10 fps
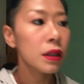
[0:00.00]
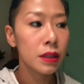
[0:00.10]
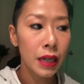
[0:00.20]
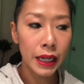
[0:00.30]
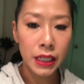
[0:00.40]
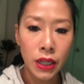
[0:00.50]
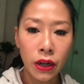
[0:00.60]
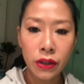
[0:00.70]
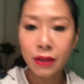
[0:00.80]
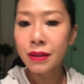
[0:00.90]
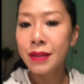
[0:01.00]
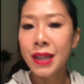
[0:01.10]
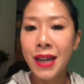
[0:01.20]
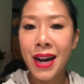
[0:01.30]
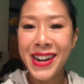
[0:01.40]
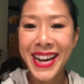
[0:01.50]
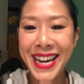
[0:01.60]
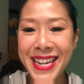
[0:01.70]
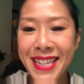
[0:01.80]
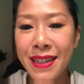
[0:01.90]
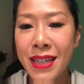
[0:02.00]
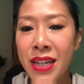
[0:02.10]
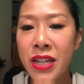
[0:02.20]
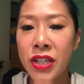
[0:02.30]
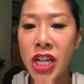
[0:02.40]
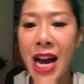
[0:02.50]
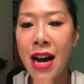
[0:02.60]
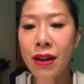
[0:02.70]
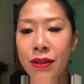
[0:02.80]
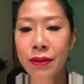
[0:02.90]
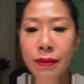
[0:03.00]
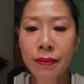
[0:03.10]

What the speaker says: slightly darker. Okay, ciao.